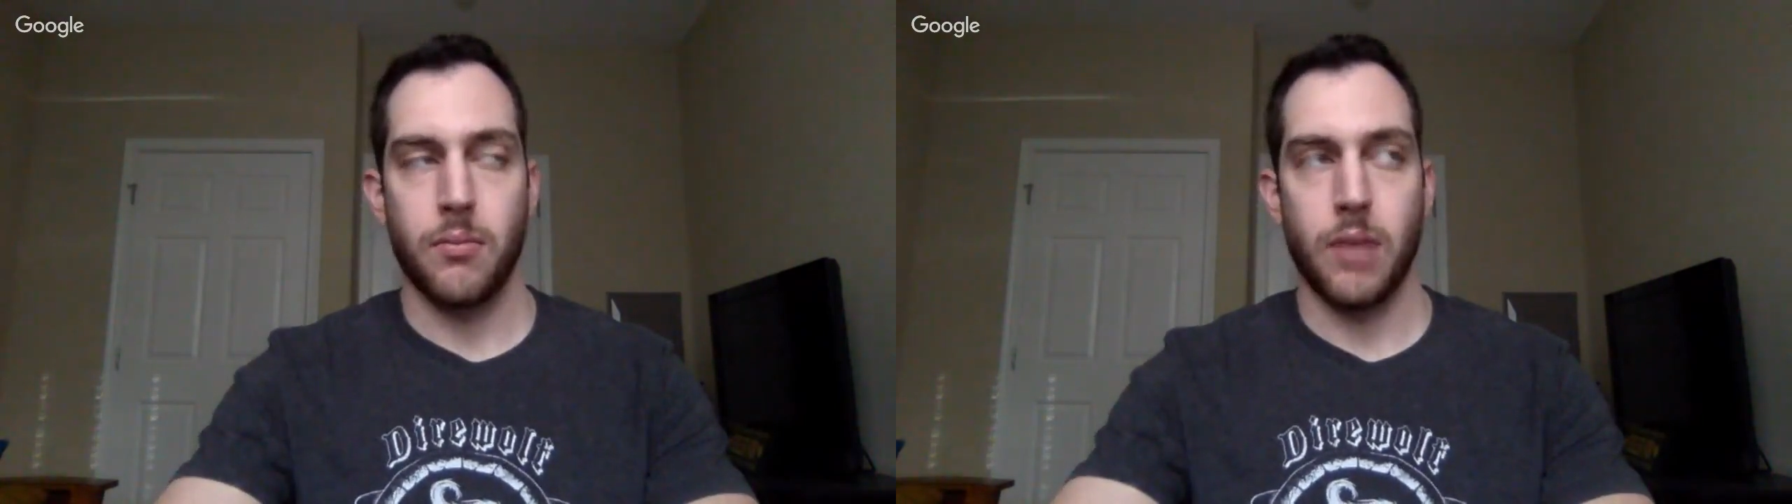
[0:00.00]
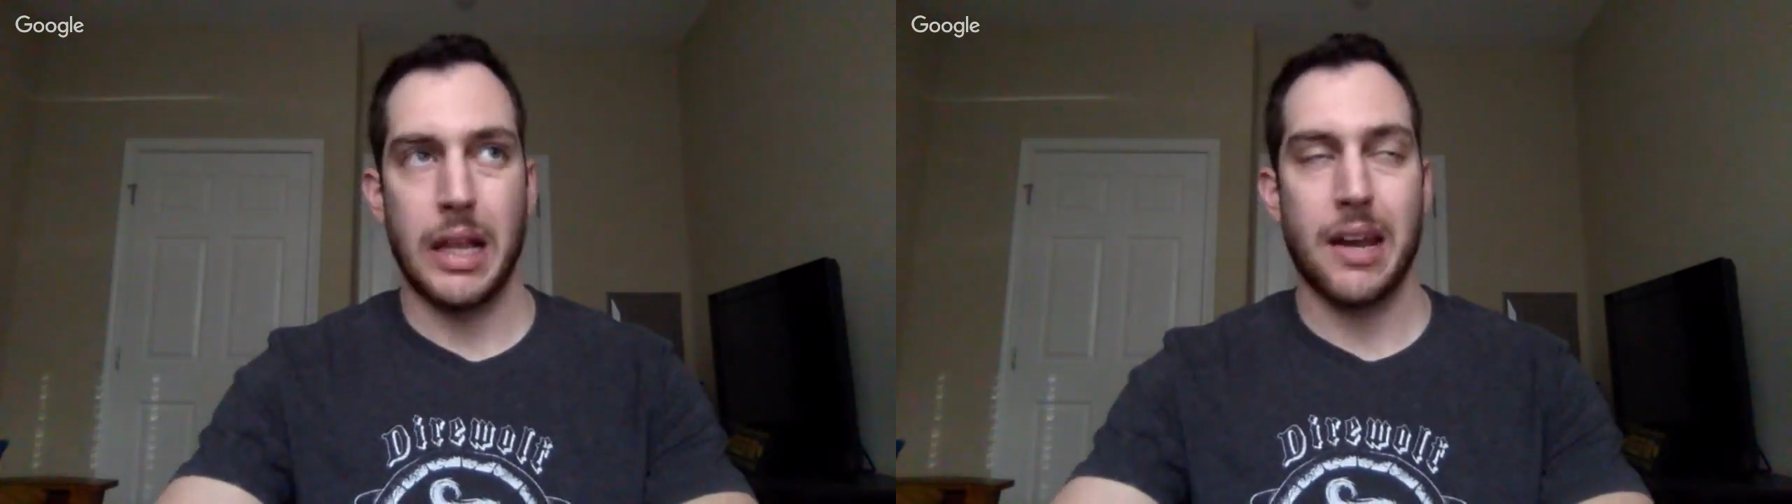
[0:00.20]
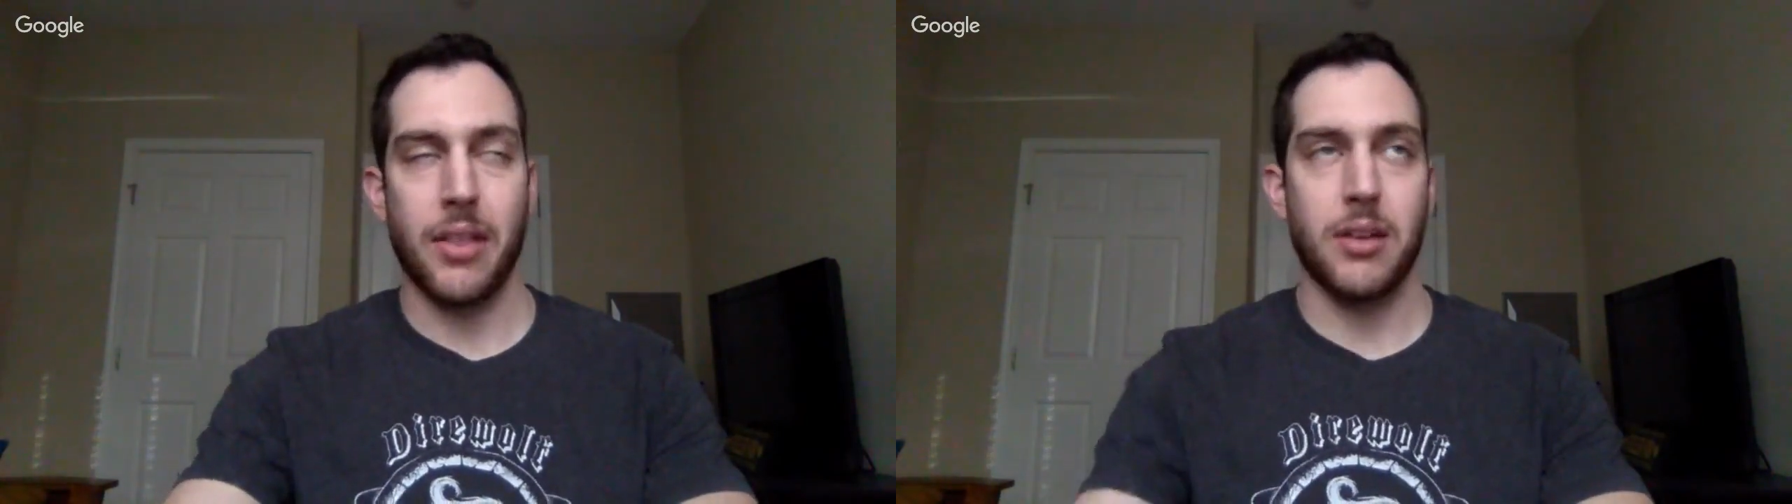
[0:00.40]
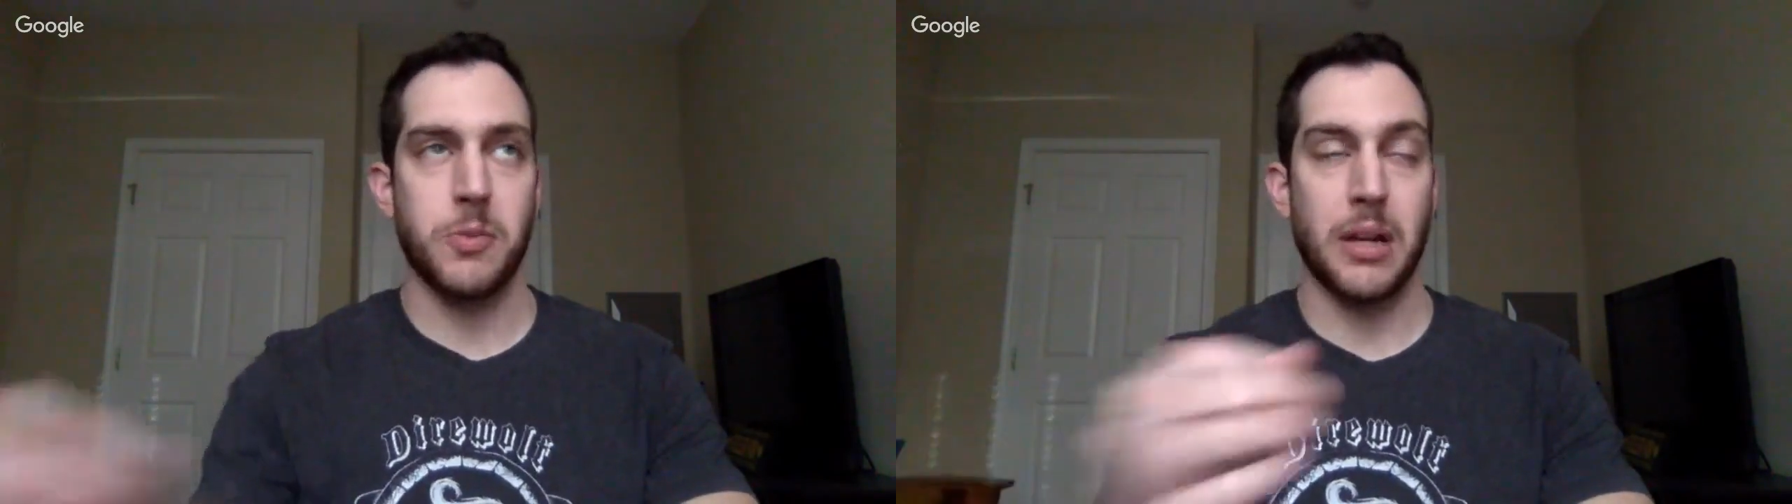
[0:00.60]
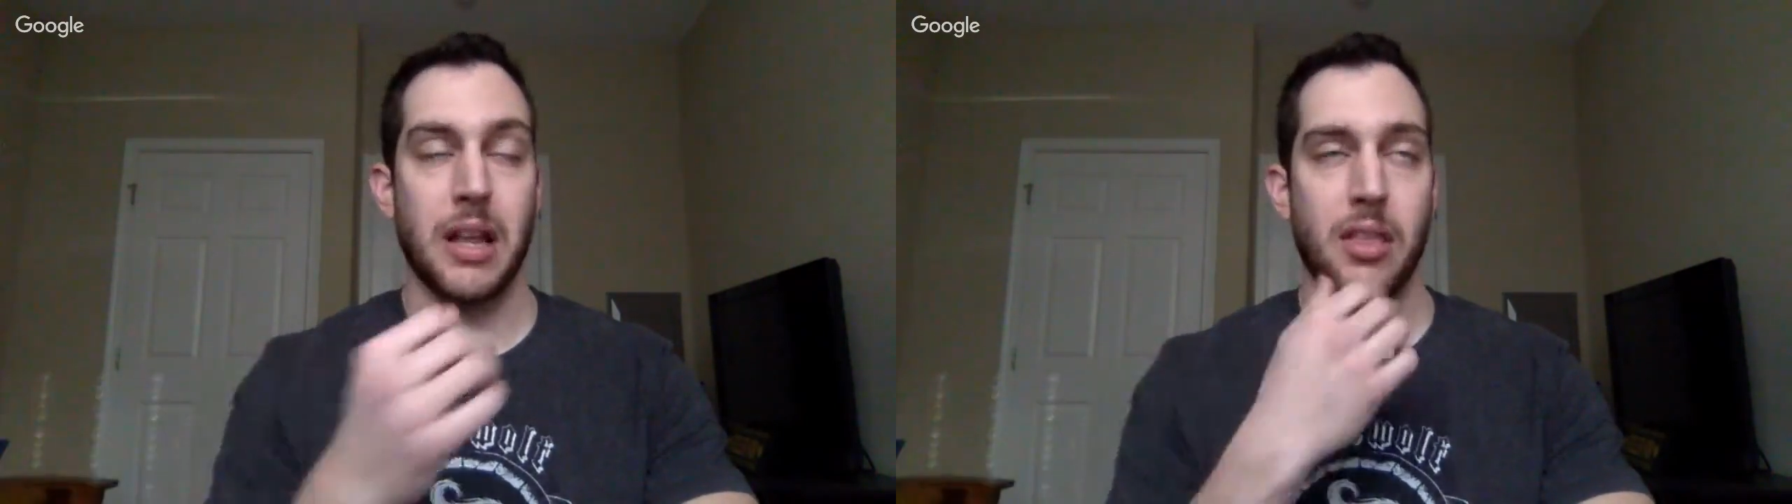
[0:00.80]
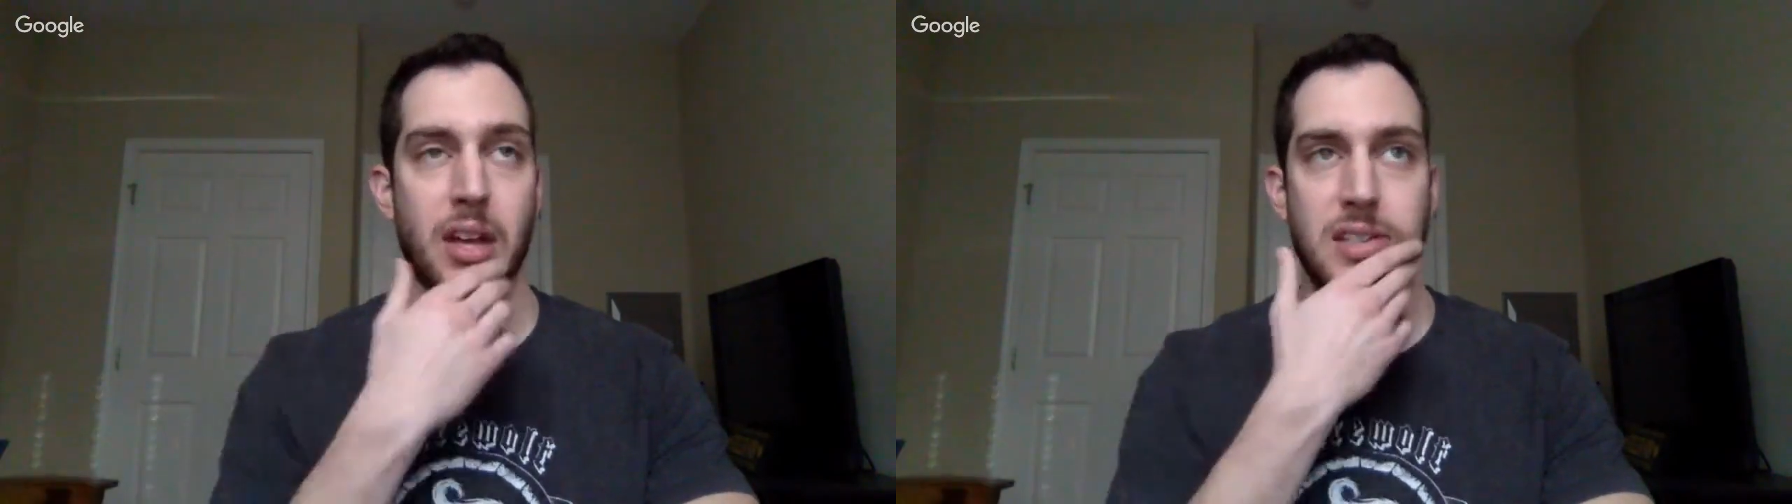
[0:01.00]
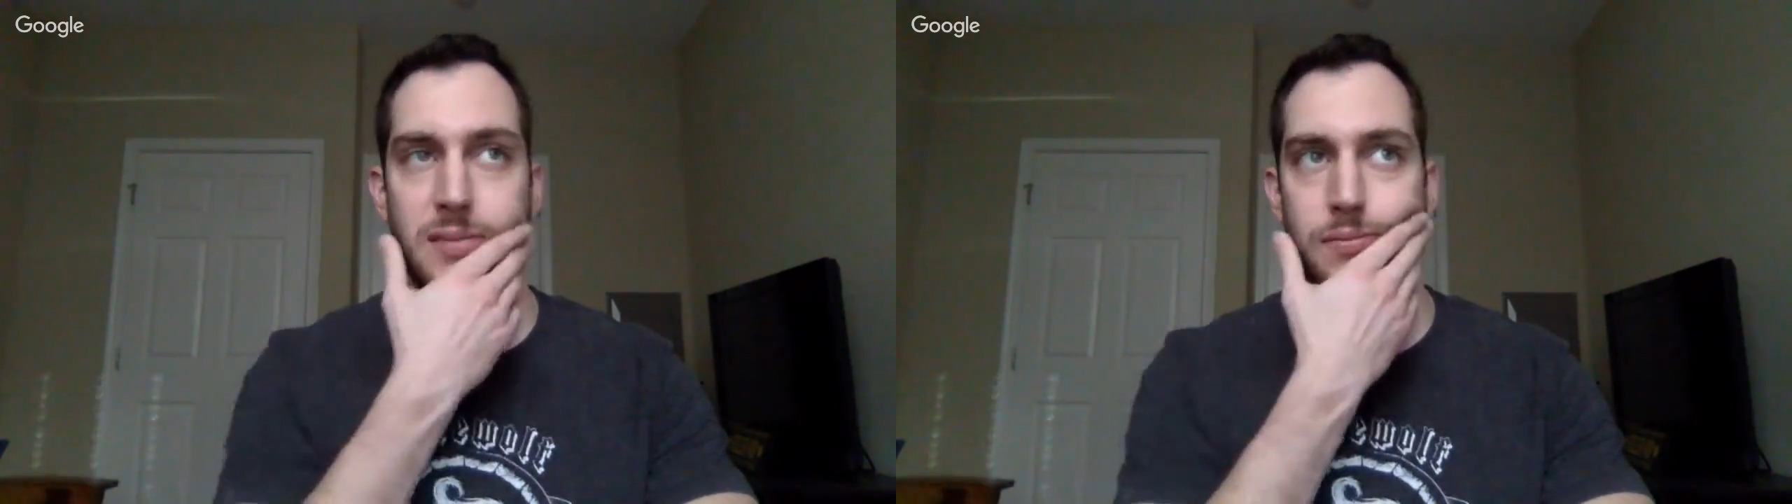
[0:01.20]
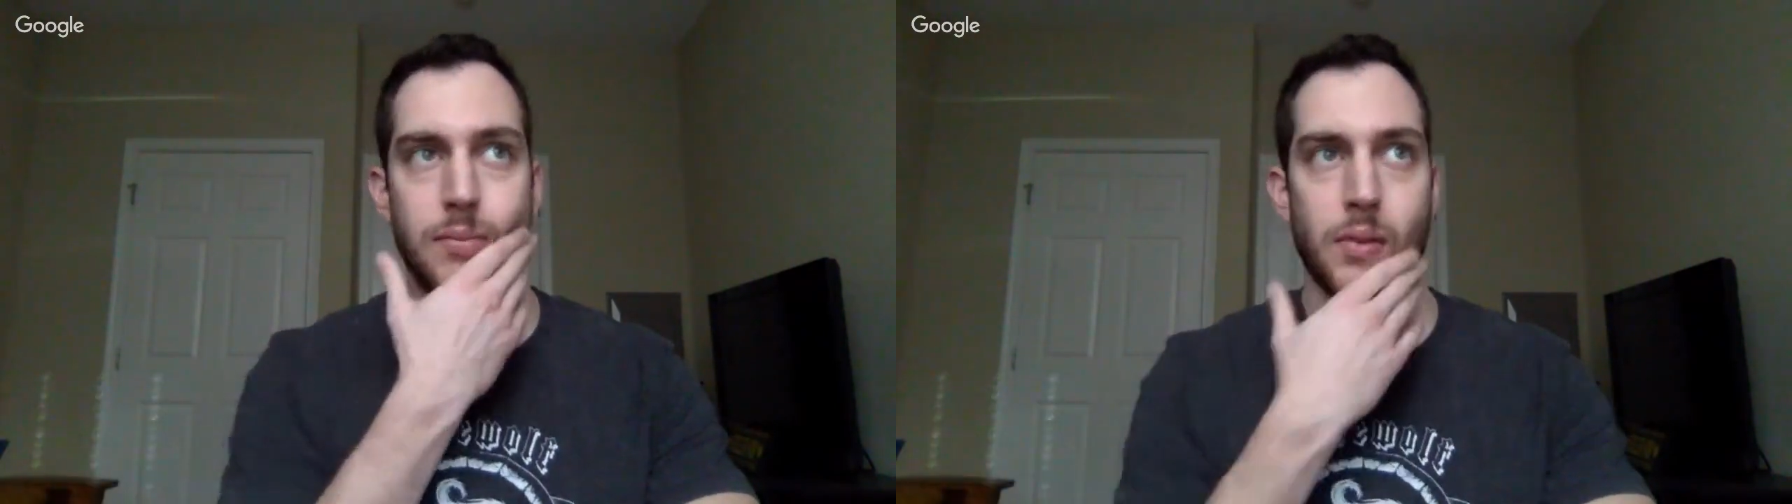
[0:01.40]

a lot of that